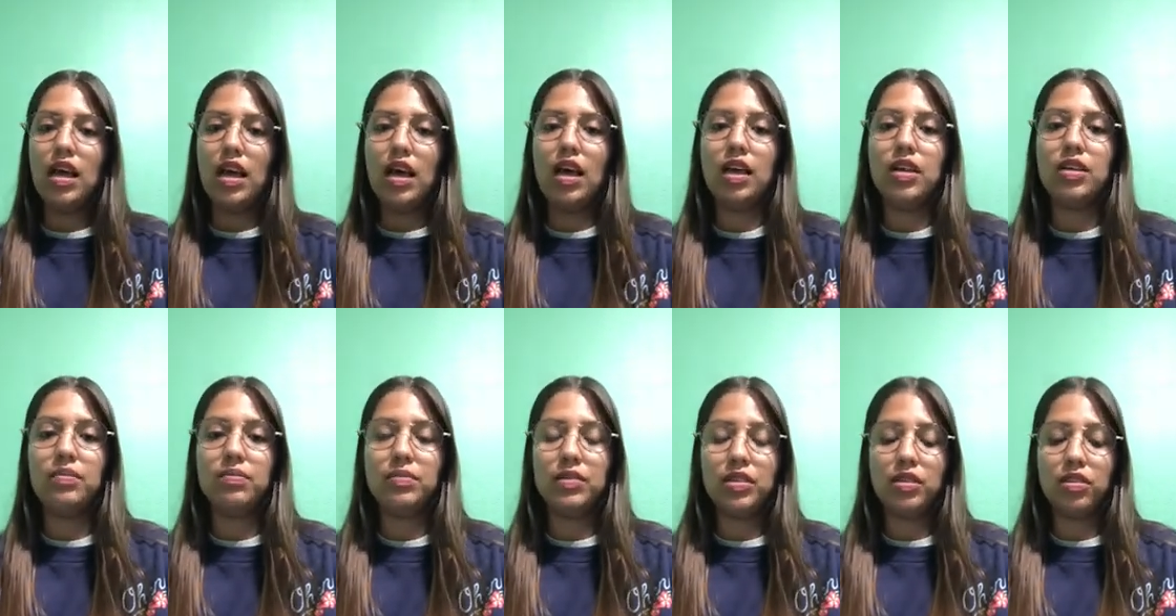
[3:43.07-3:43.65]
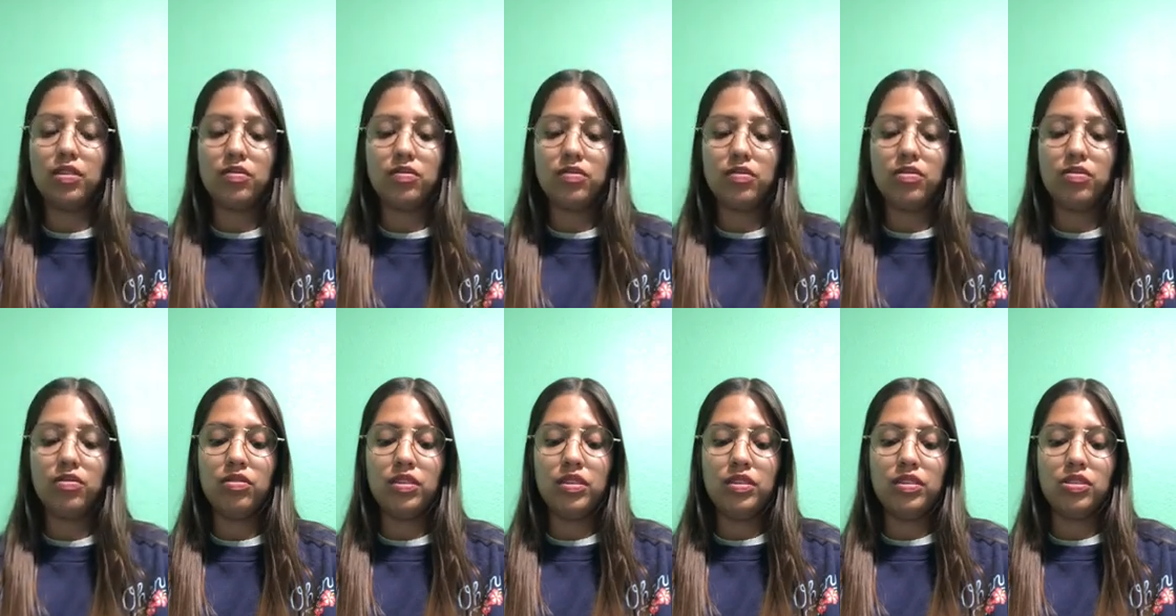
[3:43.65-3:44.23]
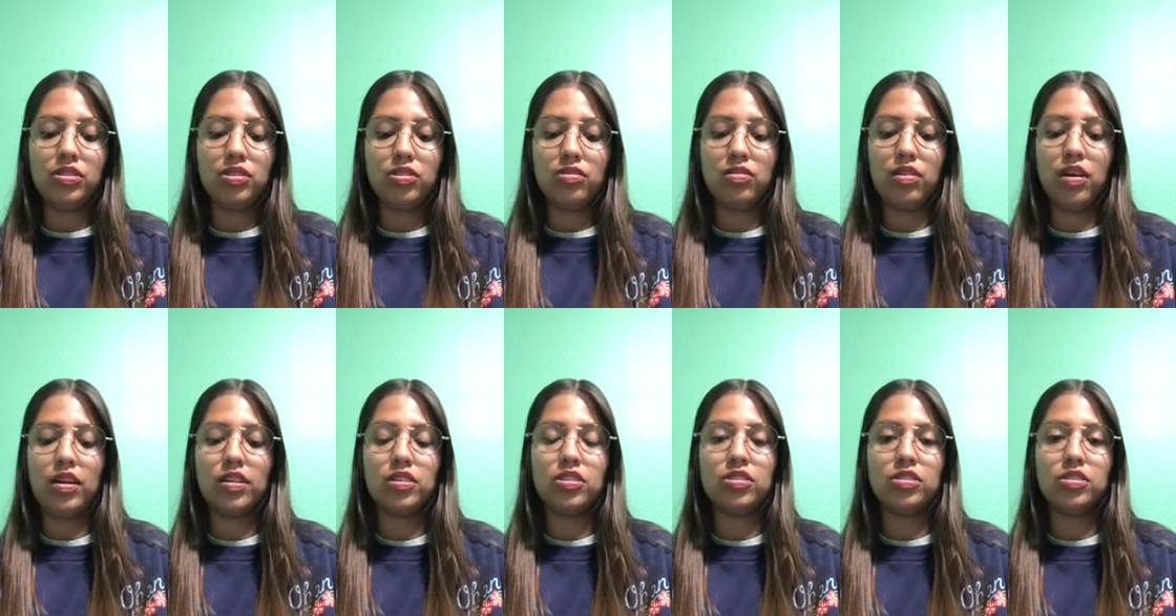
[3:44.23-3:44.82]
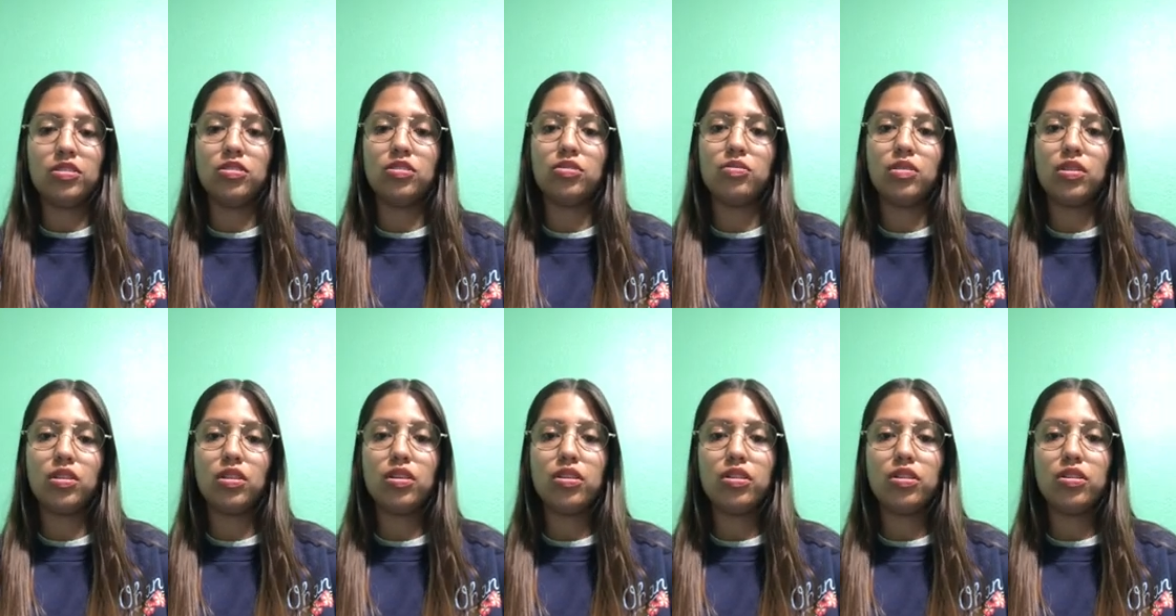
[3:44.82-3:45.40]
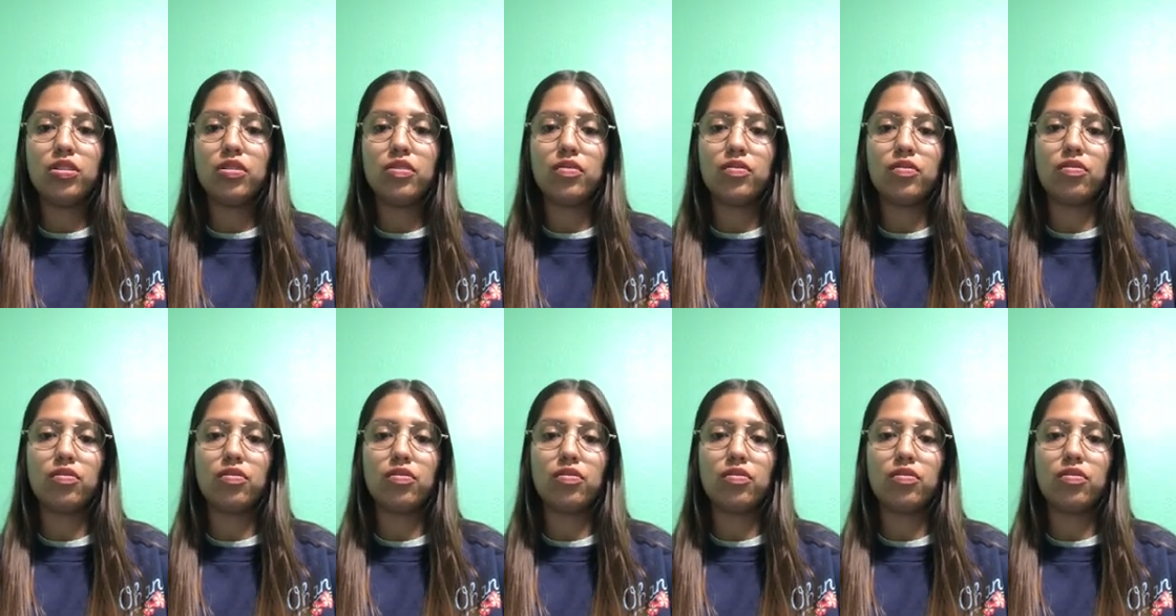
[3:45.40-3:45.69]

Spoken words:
and meaningful interactions with others,